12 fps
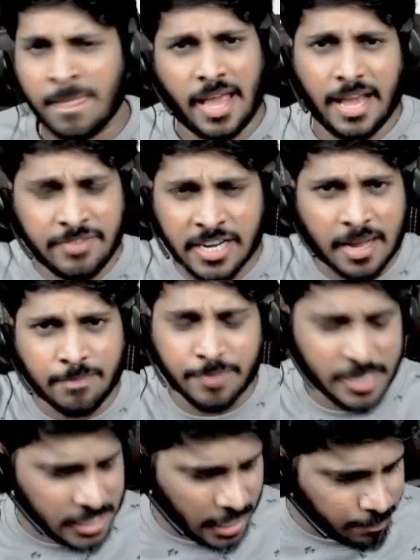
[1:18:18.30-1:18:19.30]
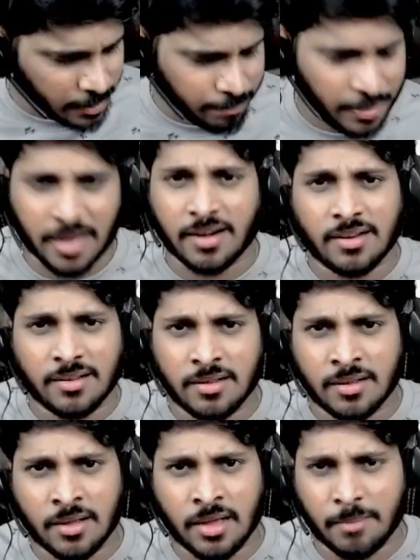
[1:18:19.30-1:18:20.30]
every company shall prepare
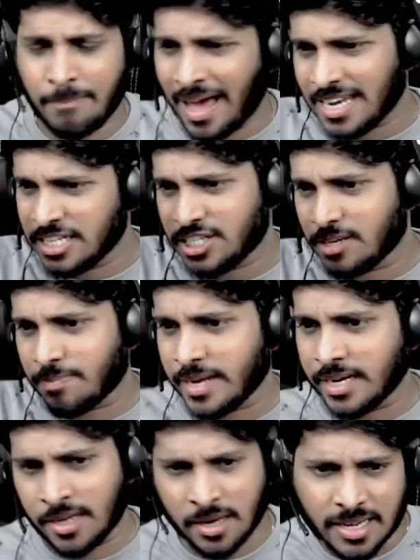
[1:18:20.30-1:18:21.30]
balance sheet P&L,